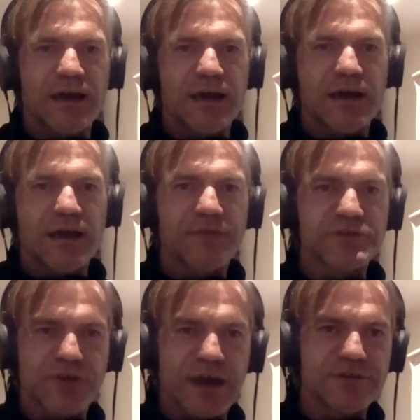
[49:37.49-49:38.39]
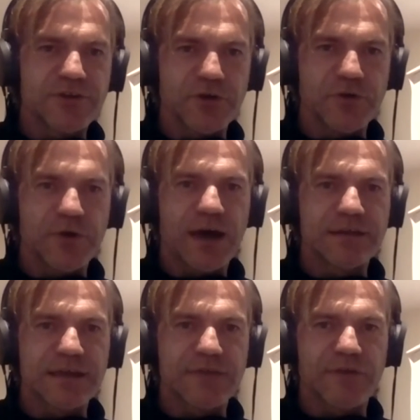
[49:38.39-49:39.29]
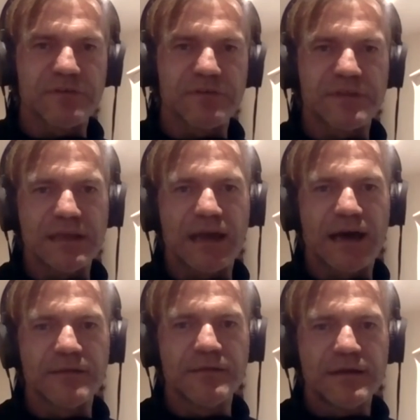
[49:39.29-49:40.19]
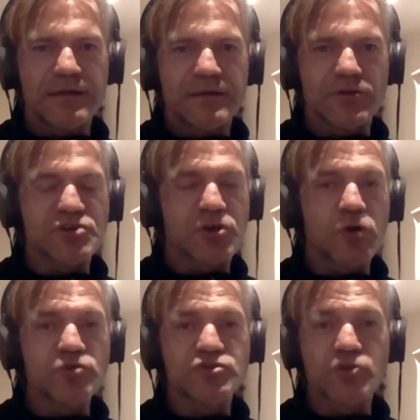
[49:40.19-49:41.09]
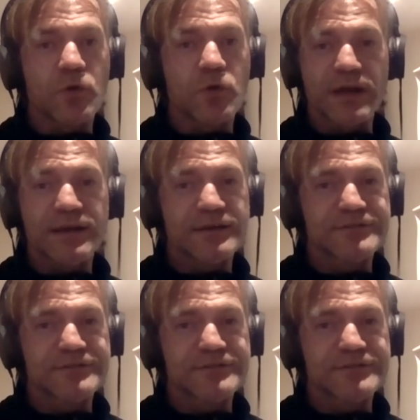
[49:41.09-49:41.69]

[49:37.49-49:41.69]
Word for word: have to try and do and give everything you can because it goes so quick.